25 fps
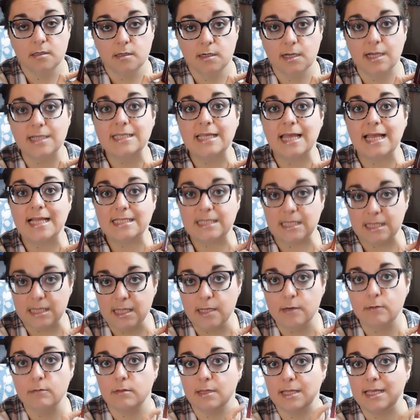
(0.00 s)
Because it's
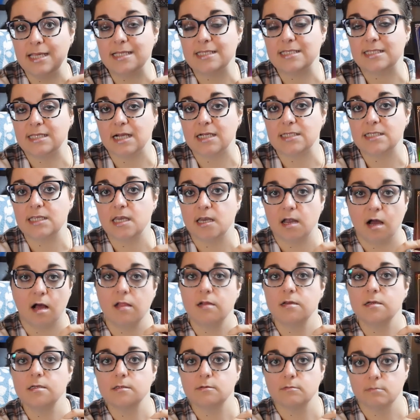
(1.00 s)
literally
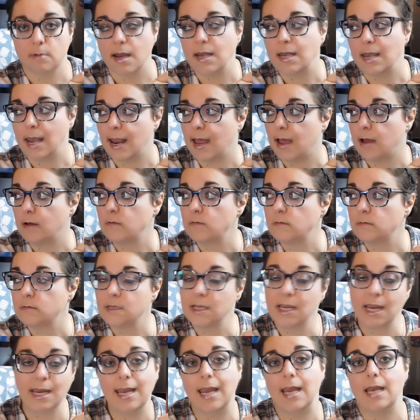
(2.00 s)
$60 right now,
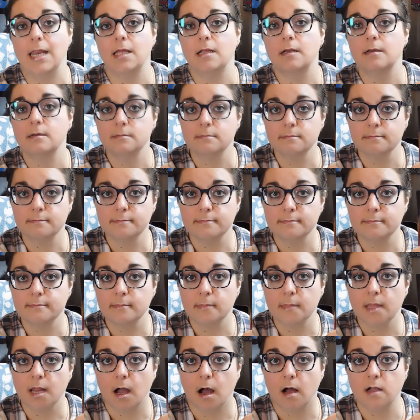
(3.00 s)
Canadian,
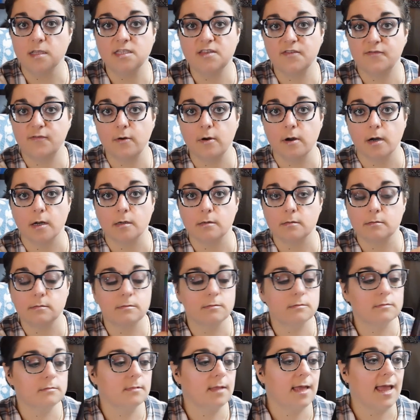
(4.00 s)
on Sephora.
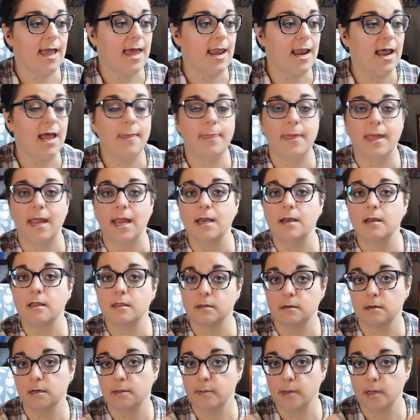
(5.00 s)
And I paid
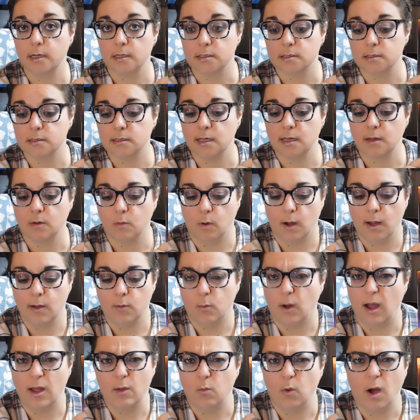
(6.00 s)
$30. Like,
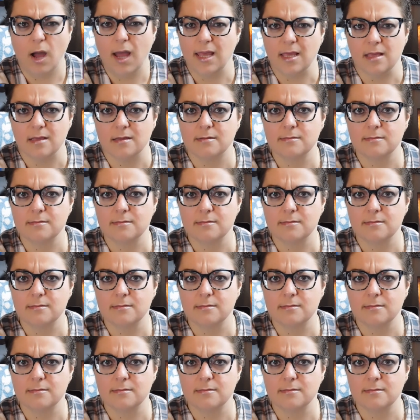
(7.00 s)
why?